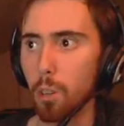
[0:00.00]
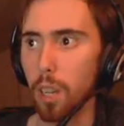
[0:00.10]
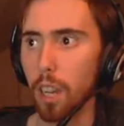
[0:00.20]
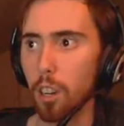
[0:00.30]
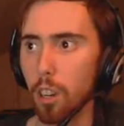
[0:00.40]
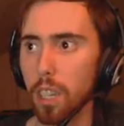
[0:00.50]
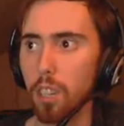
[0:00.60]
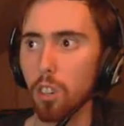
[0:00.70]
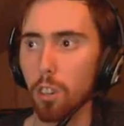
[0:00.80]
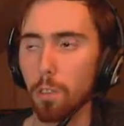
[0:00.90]
We had our
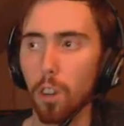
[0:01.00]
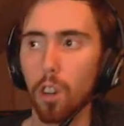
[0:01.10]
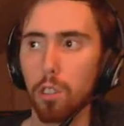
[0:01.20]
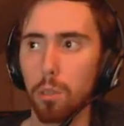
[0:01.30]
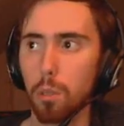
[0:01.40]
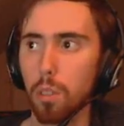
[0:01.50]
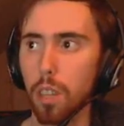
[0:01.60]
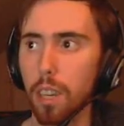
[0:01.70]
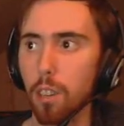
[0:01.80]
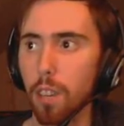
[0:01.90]
healer fall through
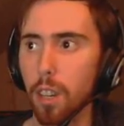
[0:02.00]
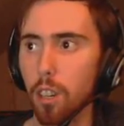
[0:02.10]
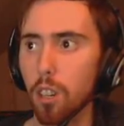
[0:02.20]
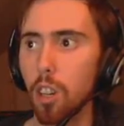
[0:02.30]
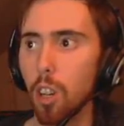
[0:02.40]
the elevator